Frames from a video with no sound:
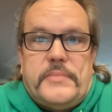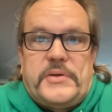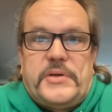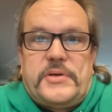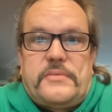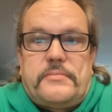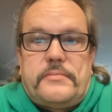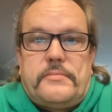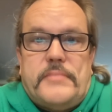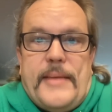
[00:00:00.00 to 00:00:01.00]
this
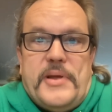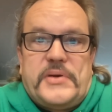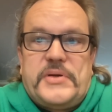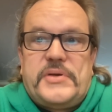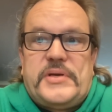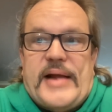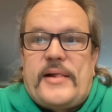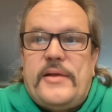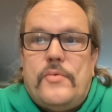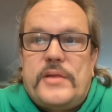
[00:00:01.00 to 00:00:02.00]
is
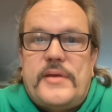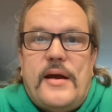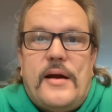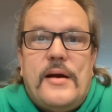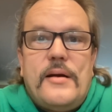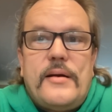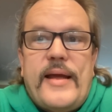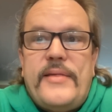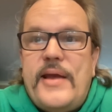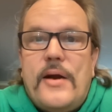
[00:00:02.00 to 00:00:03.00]
exactly what they are,
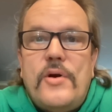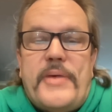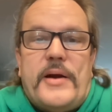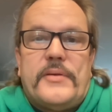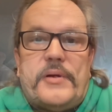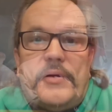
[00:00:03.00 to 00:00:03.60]
and they are no better than